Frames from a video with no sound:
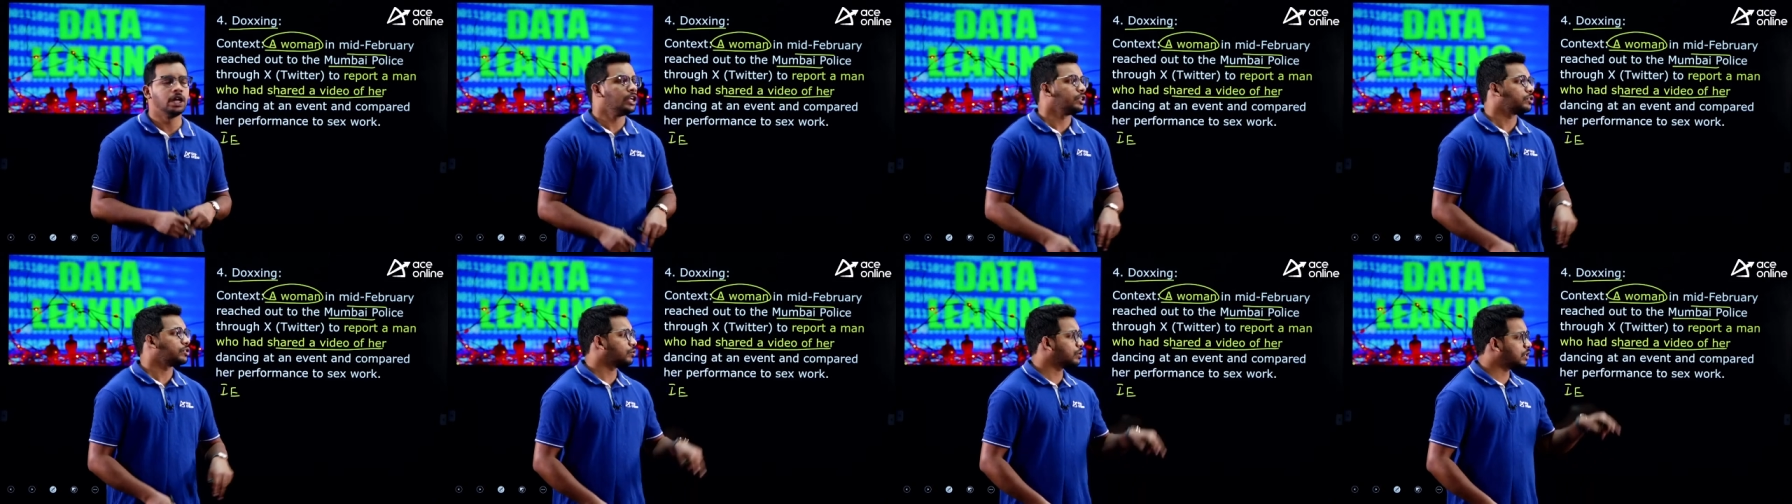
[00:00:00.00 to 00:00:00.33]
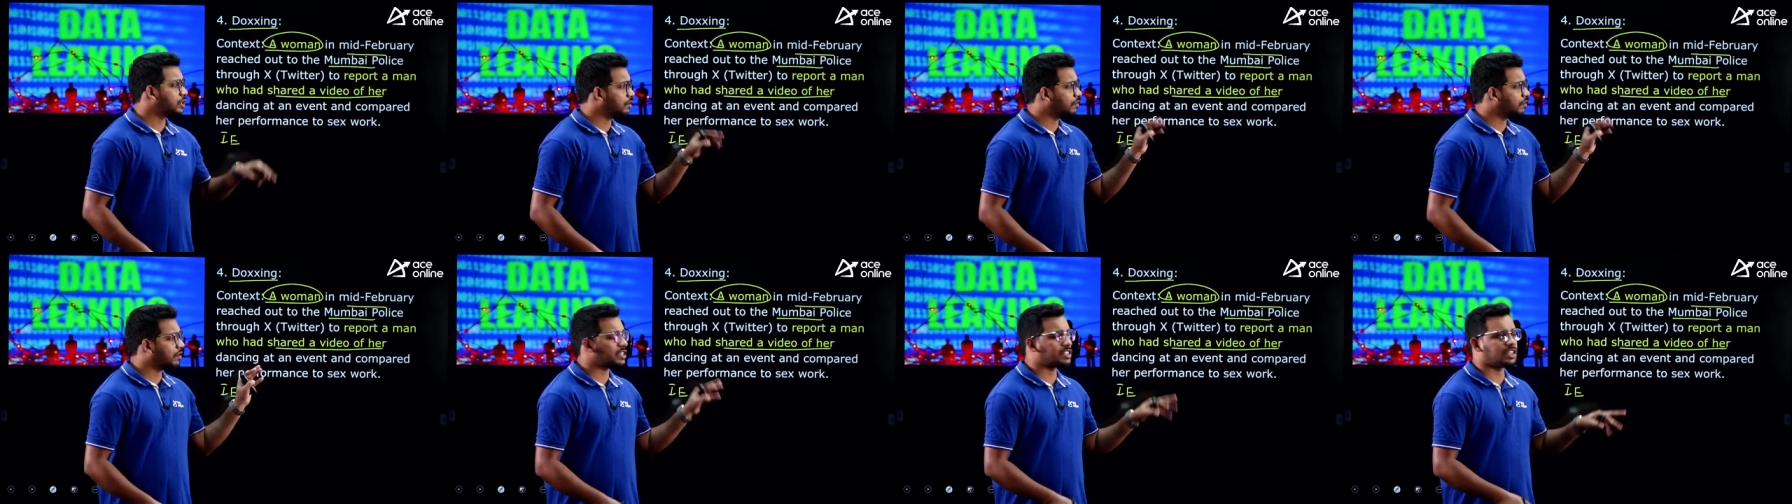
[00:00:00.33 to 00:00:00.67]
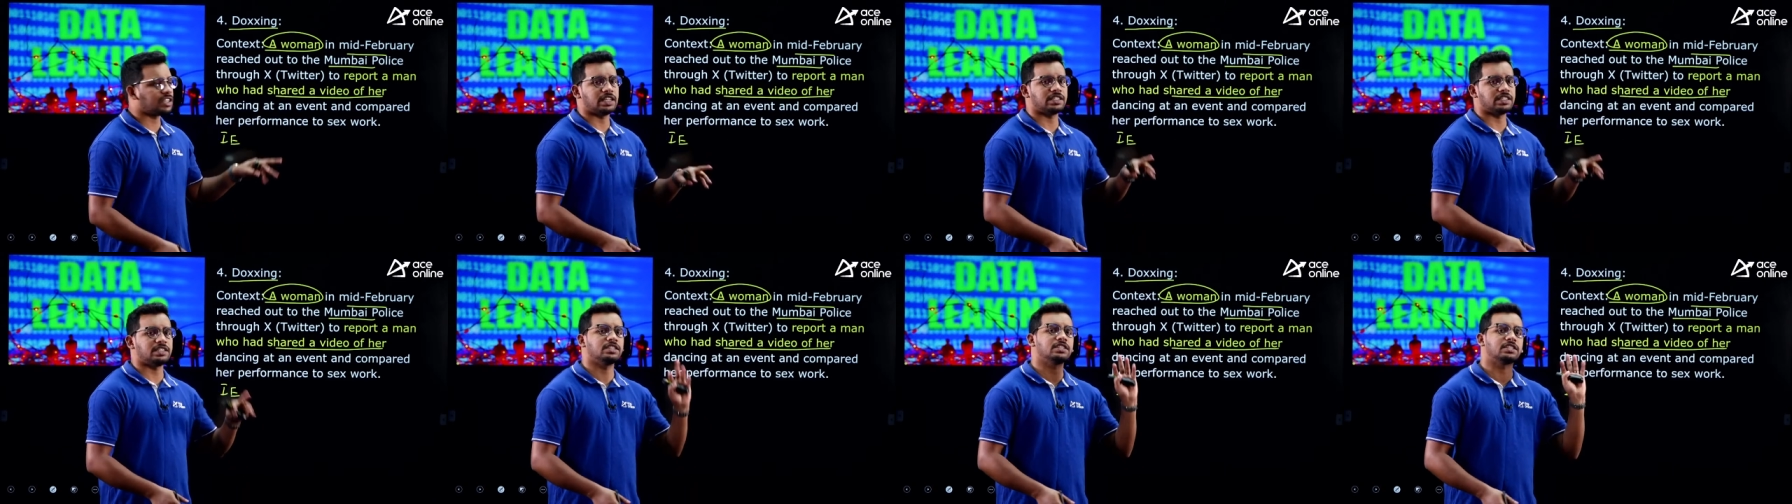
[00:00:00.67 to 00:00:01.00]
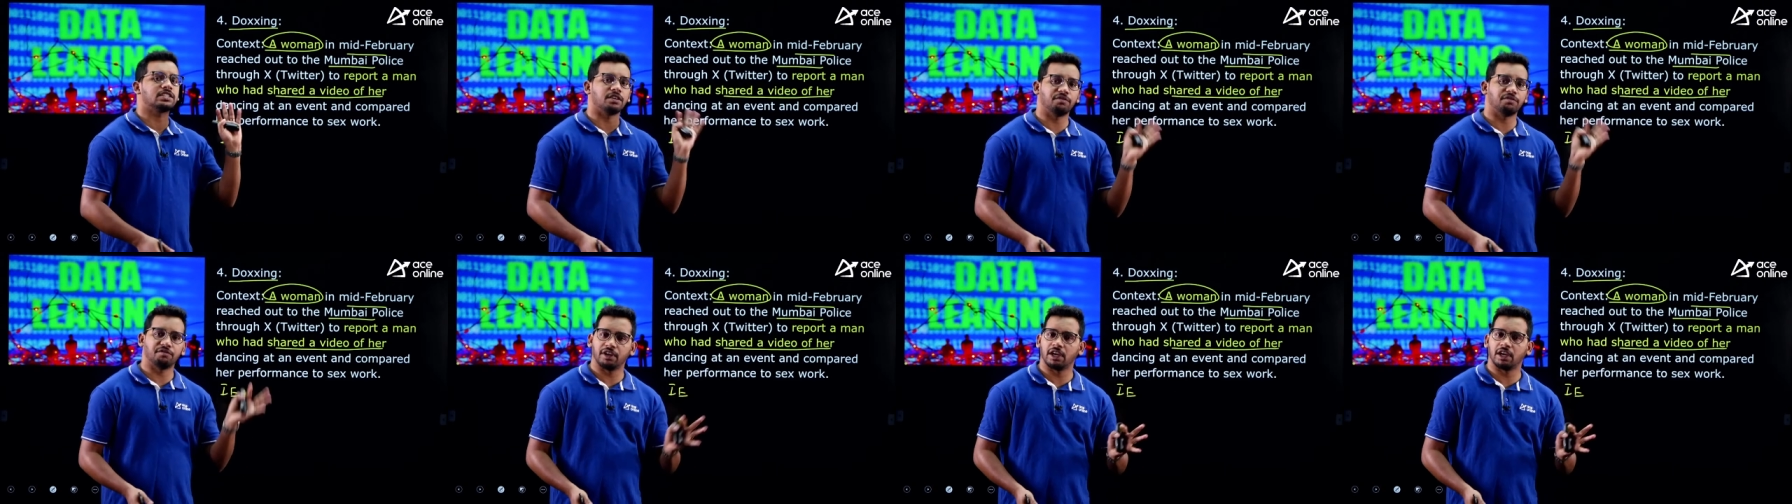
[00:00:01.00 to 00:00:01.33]
So, she was dancing
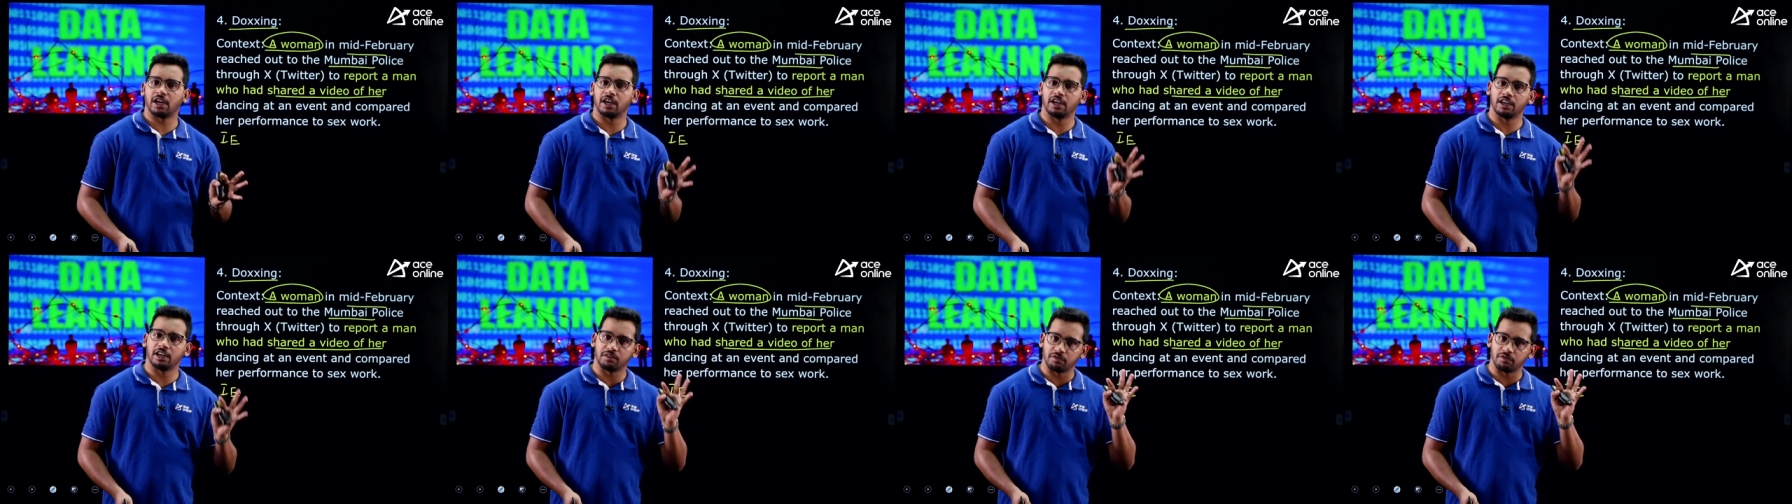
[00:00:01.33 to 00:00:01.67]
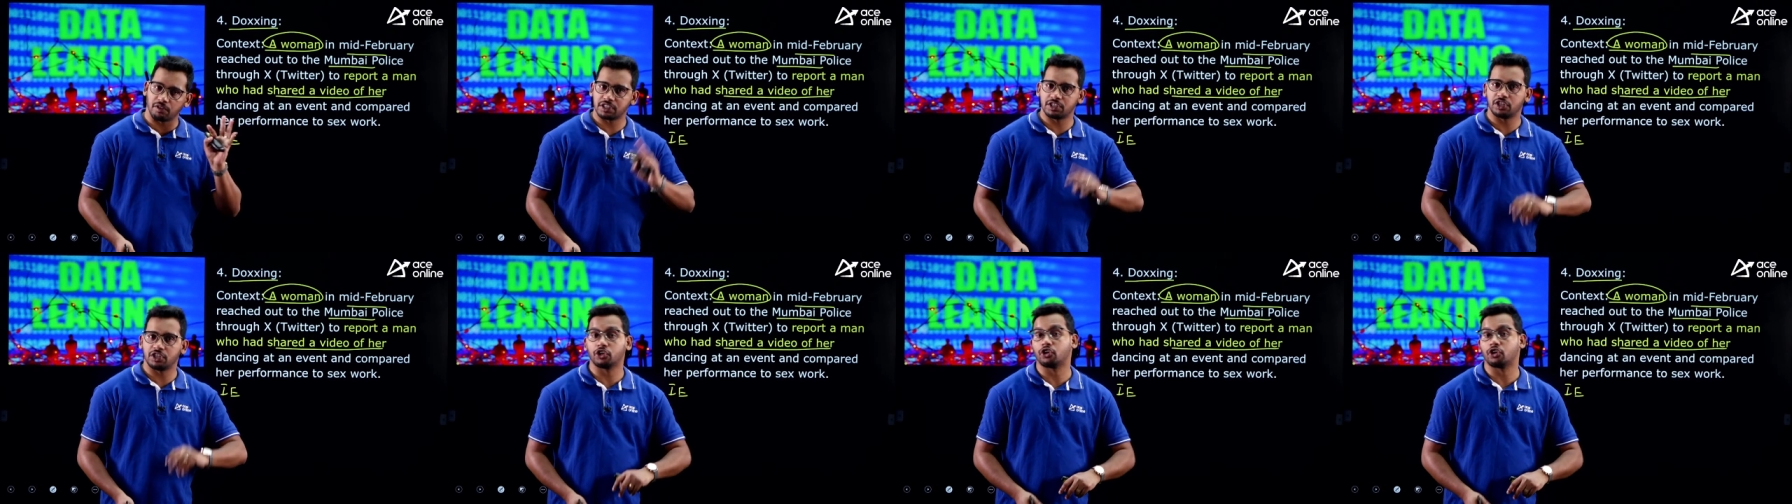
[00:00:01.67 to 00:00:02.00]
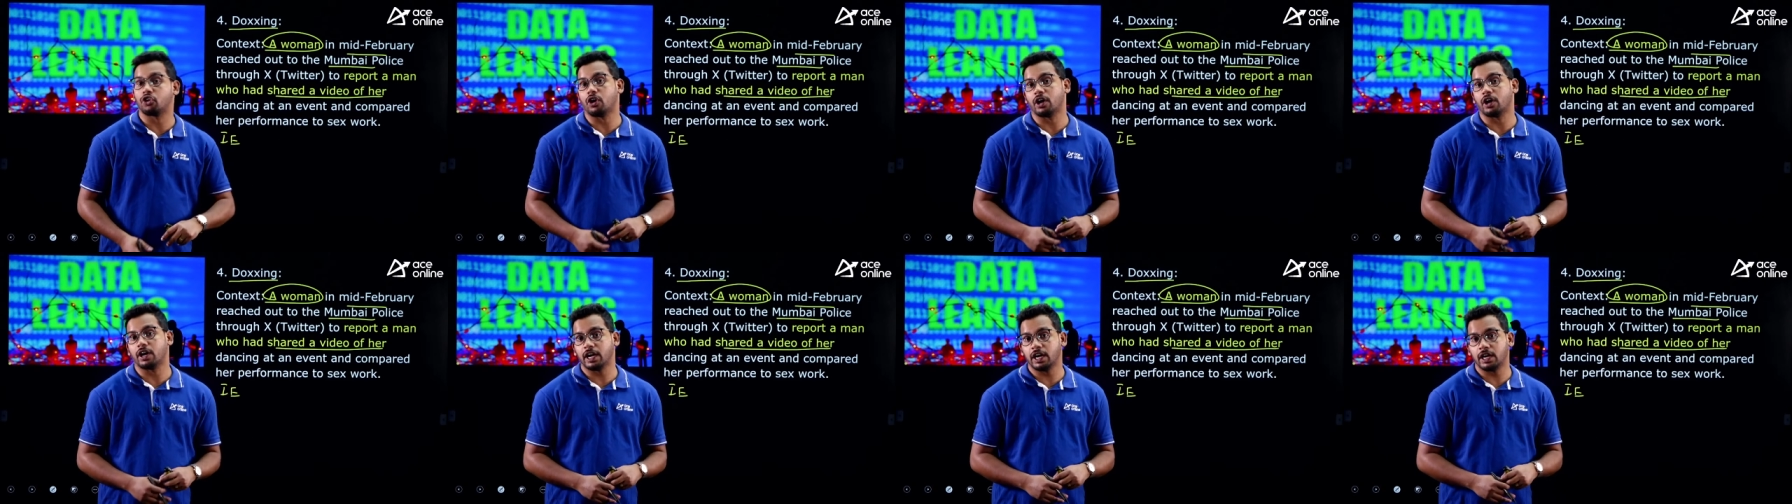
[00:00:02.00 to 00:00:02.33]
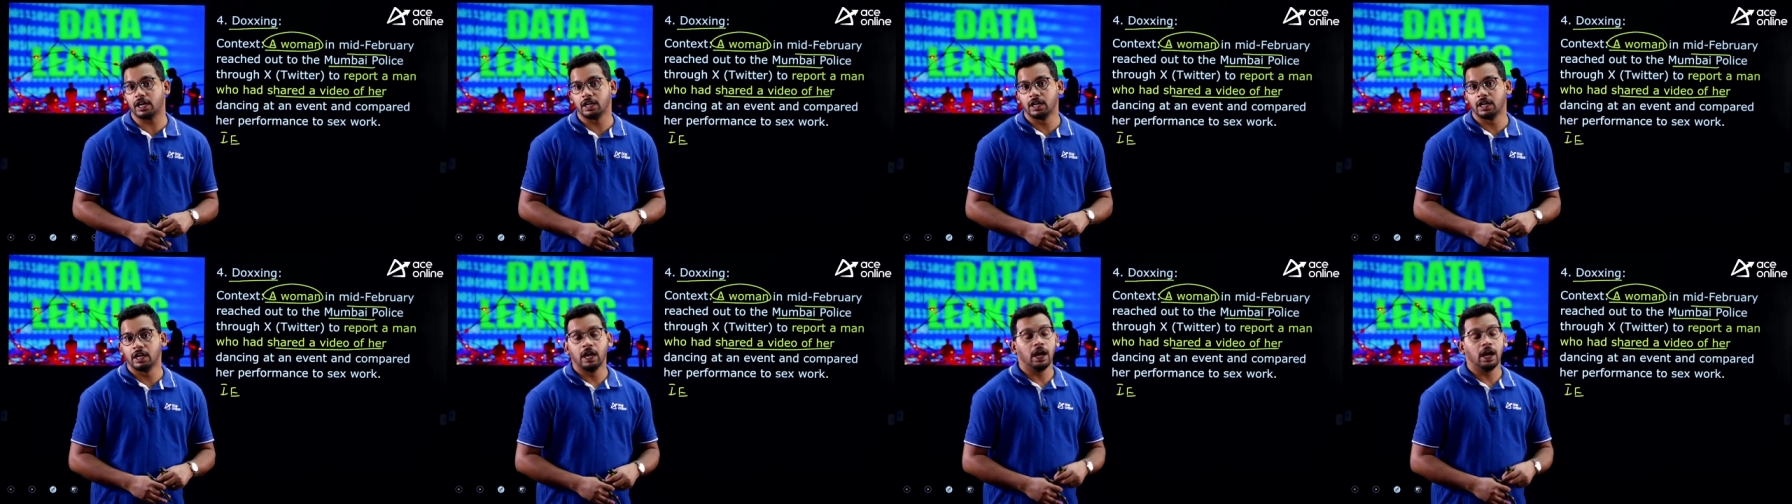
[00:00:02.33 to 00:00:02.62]
somewhere and it was recorded